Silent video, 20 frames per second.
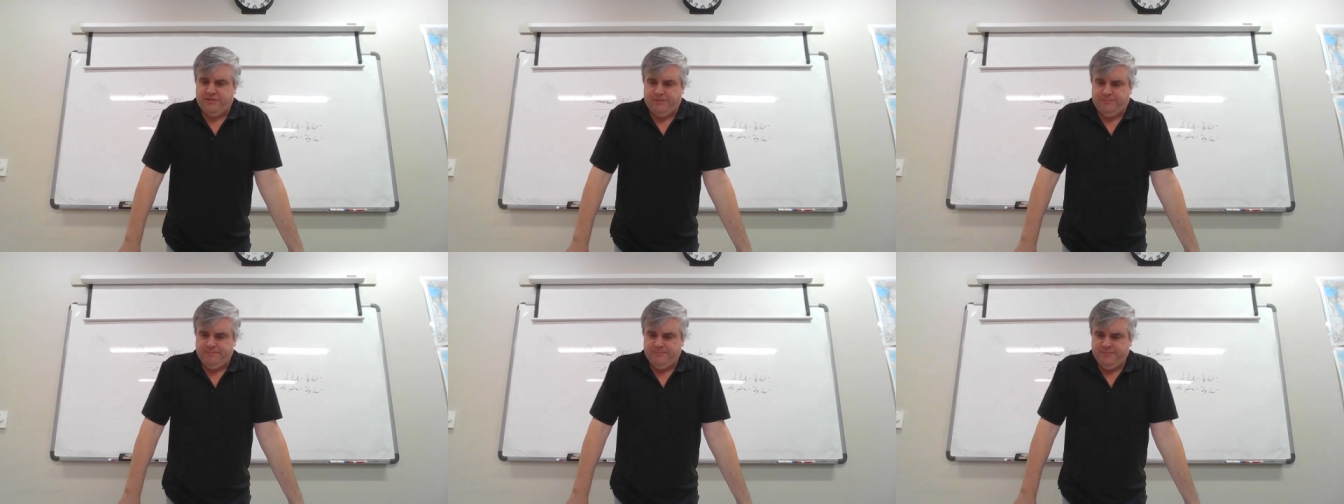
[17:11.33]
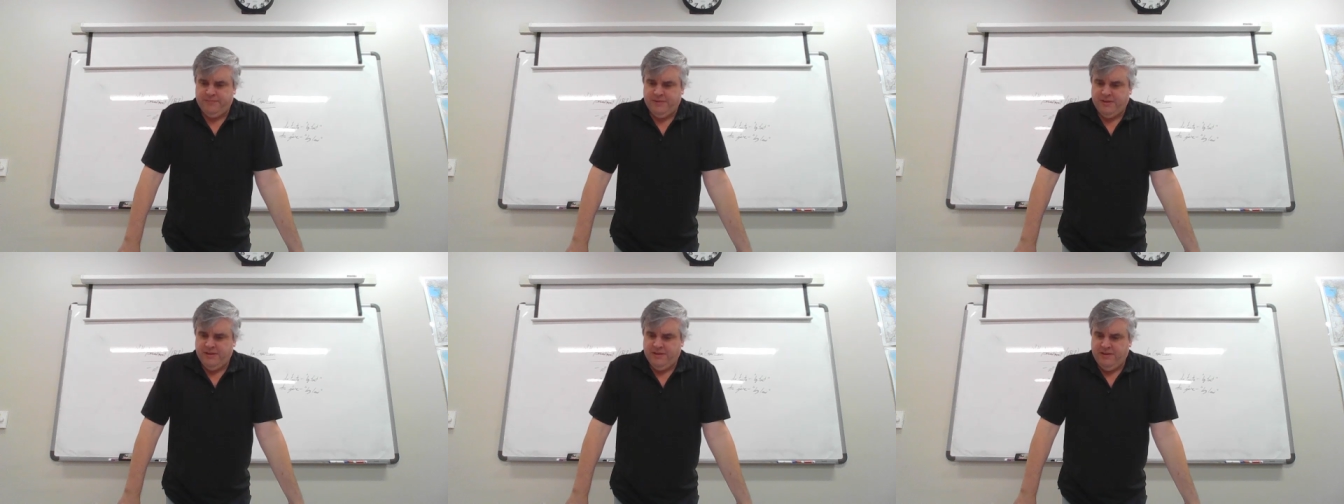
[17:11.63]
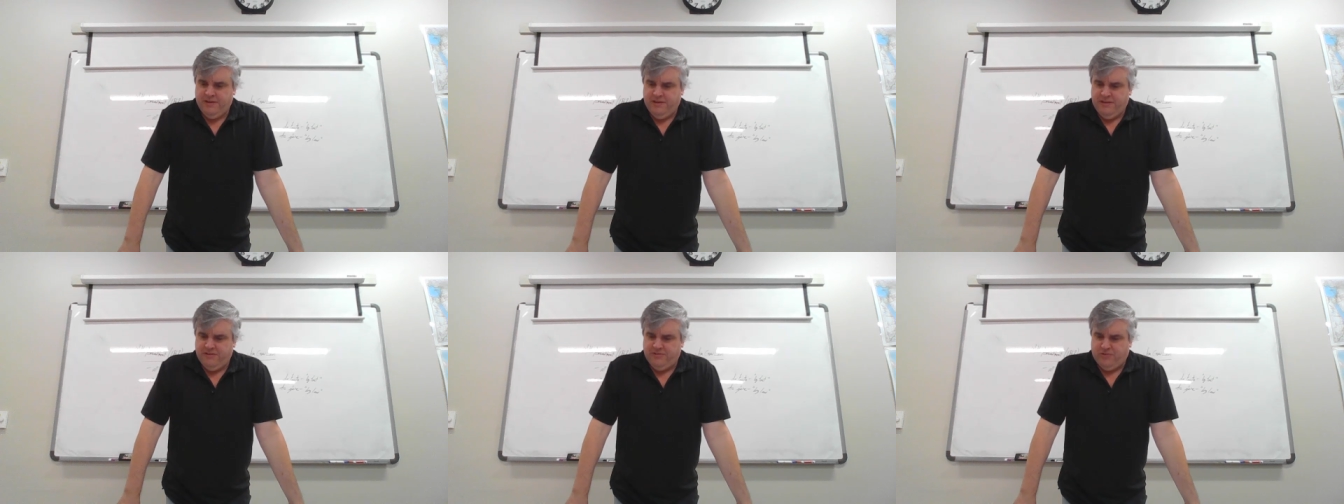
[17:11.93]
Uh,
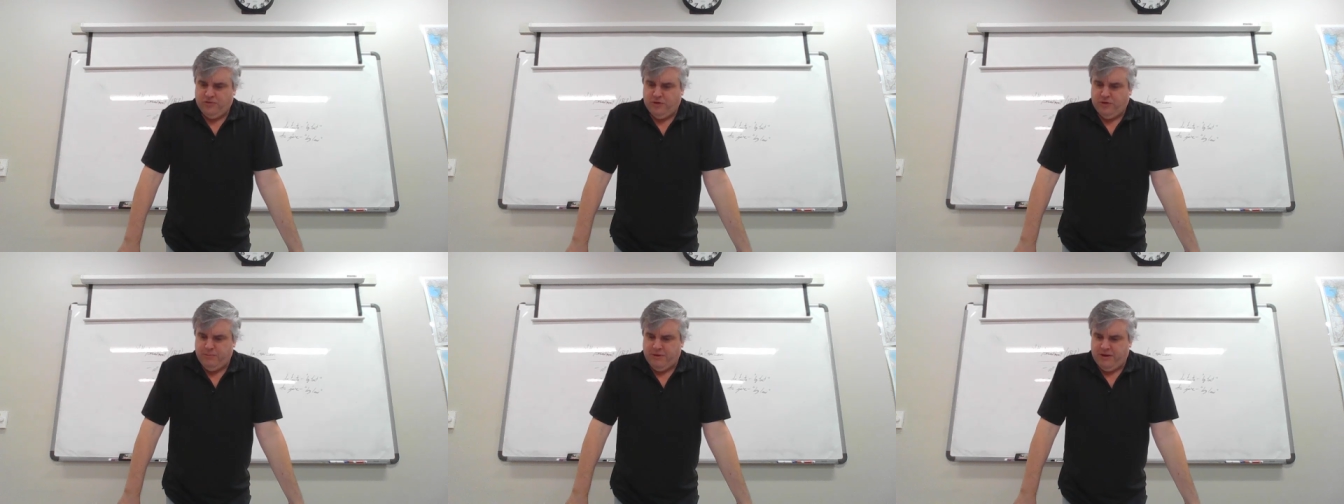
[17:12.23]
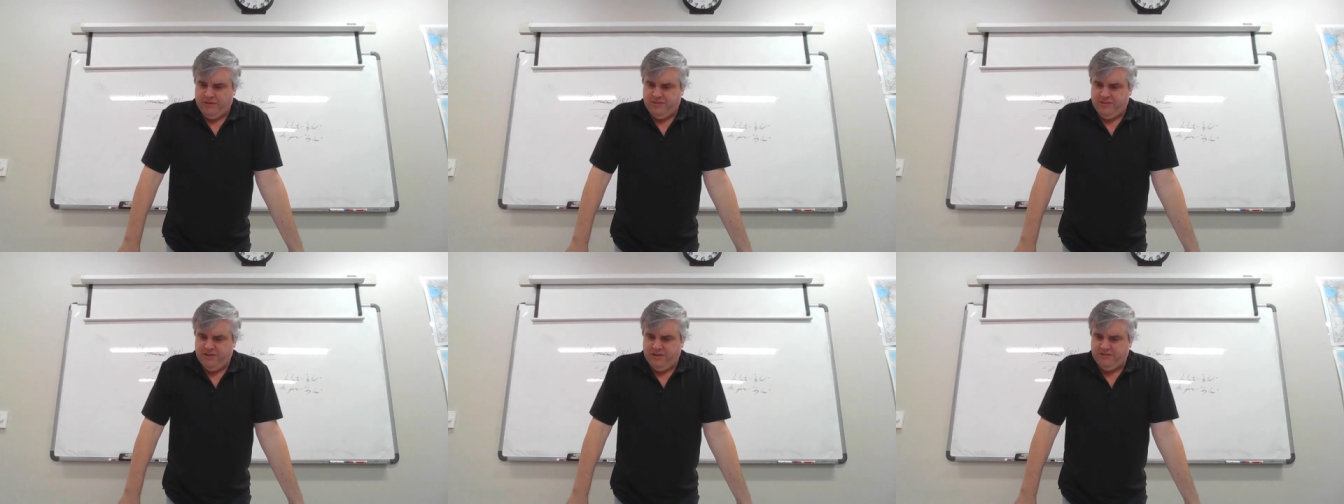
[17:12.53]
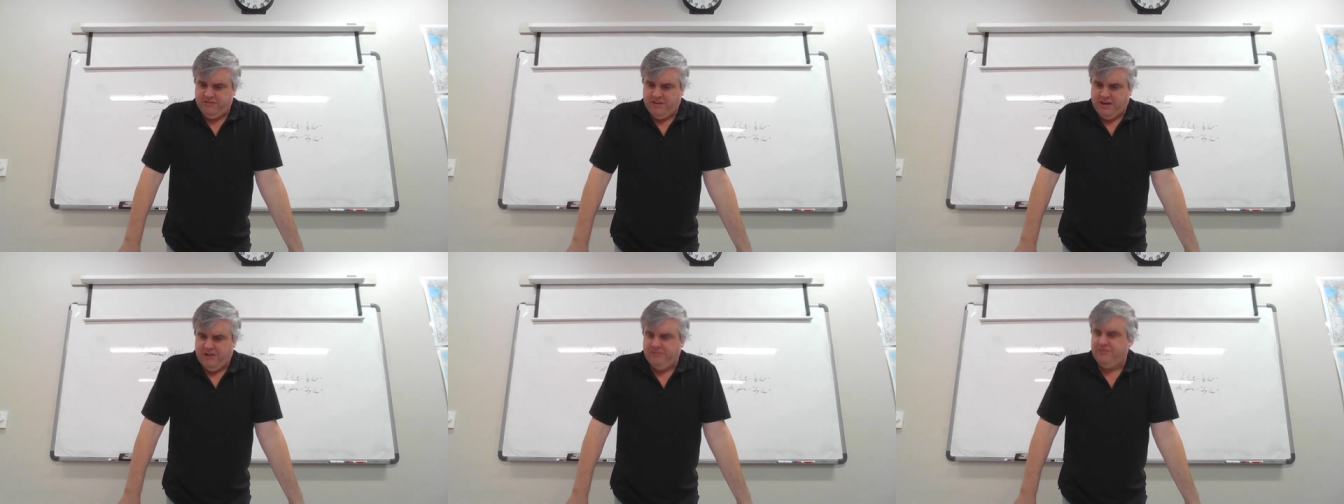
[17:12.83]
story about
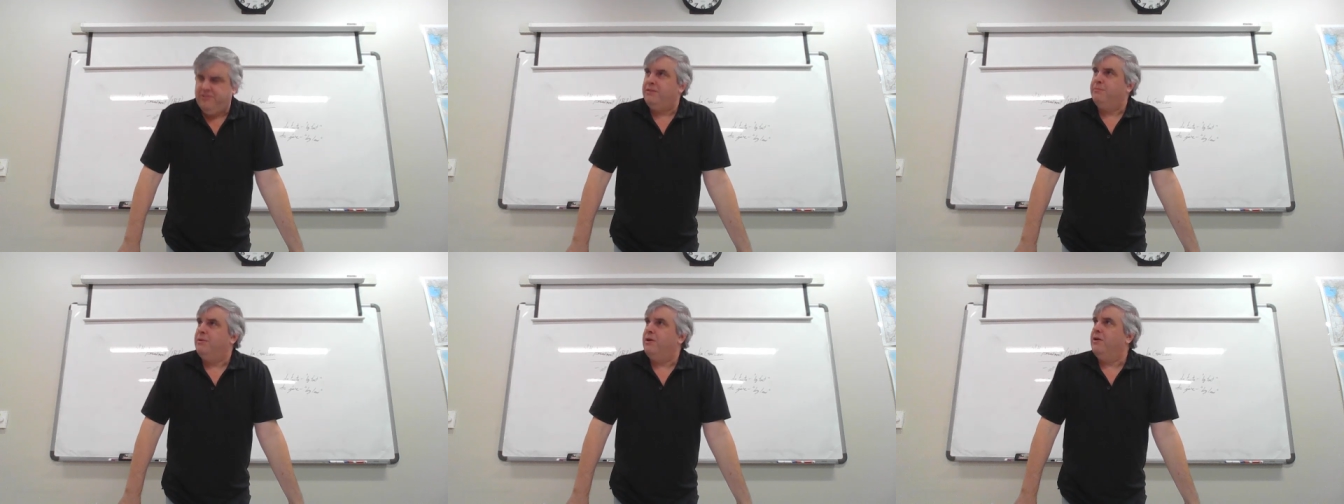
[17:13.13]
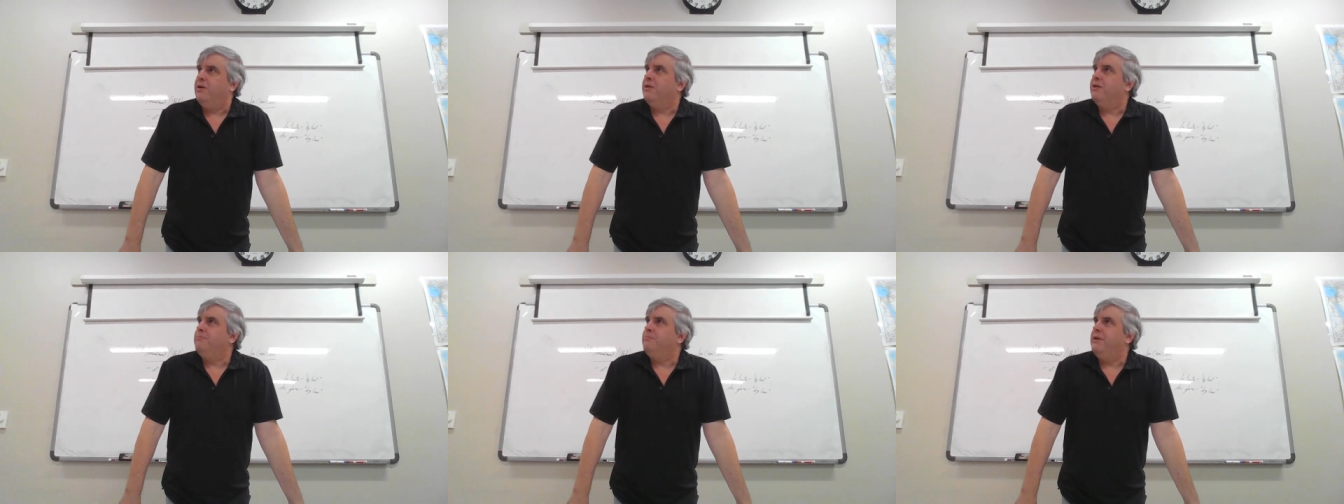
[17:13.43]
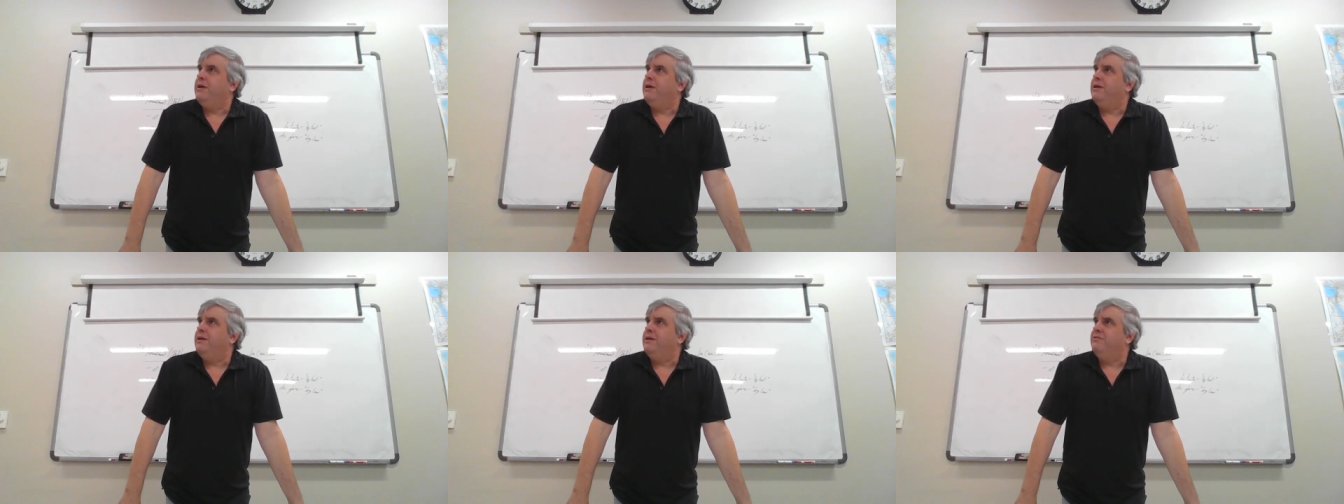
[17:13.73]
these African American
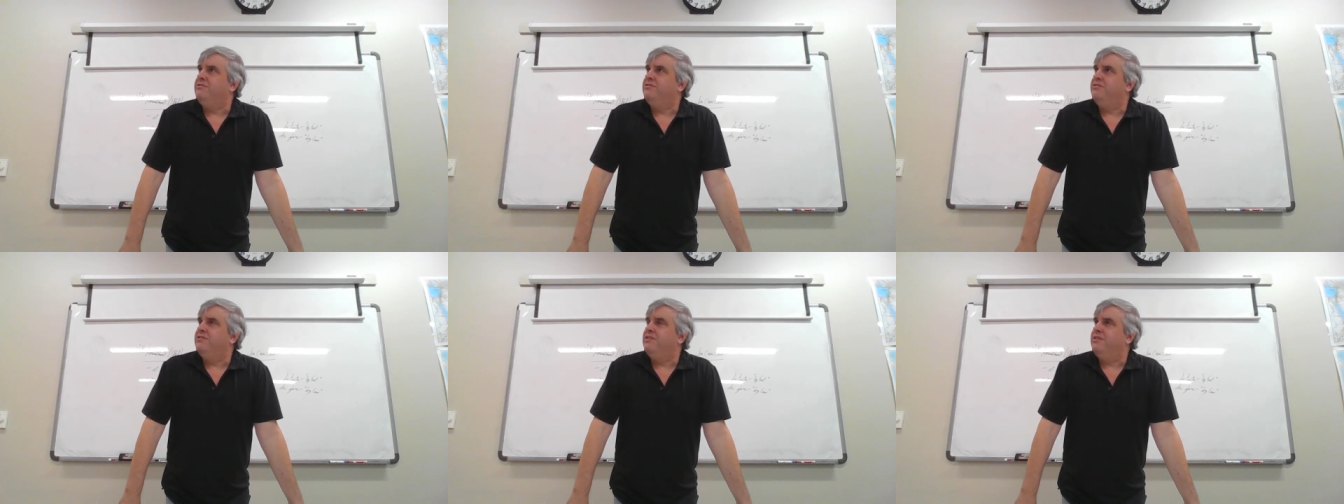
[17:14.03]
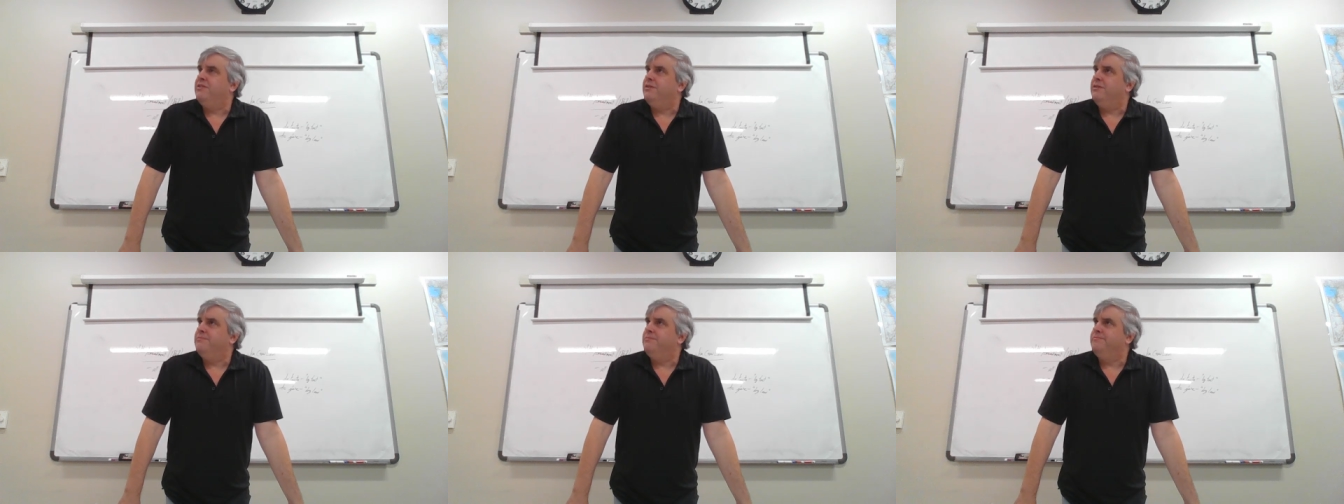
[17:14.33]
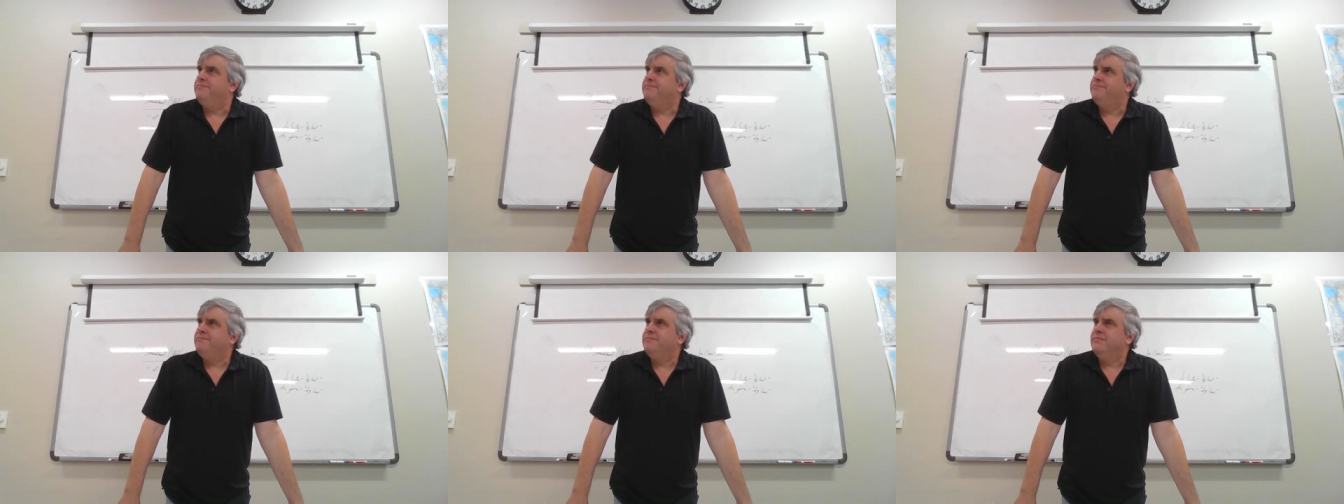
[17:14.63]
maids in
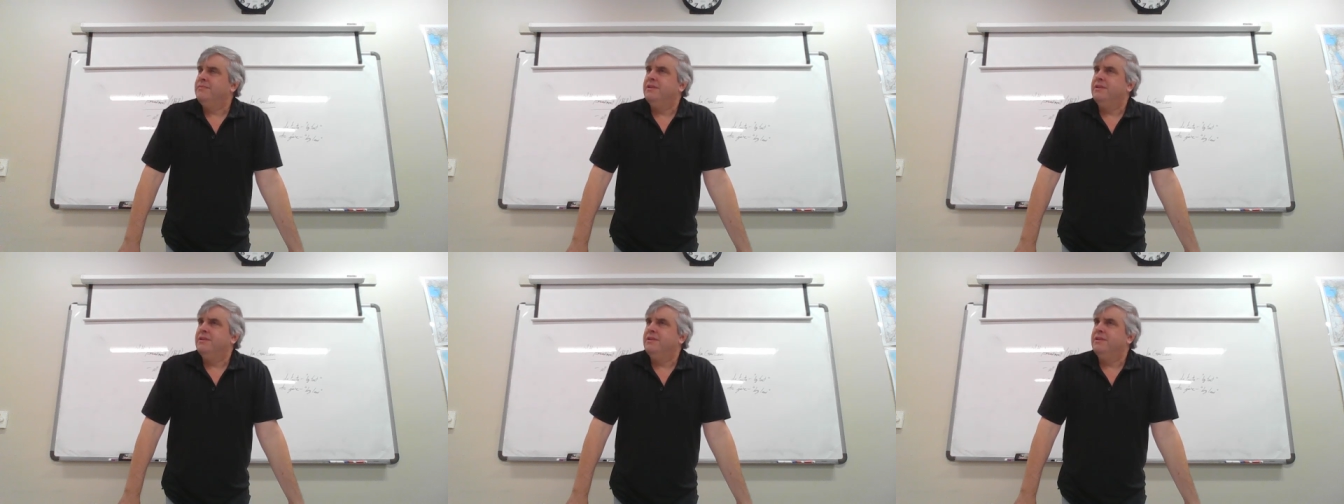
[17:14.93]
um,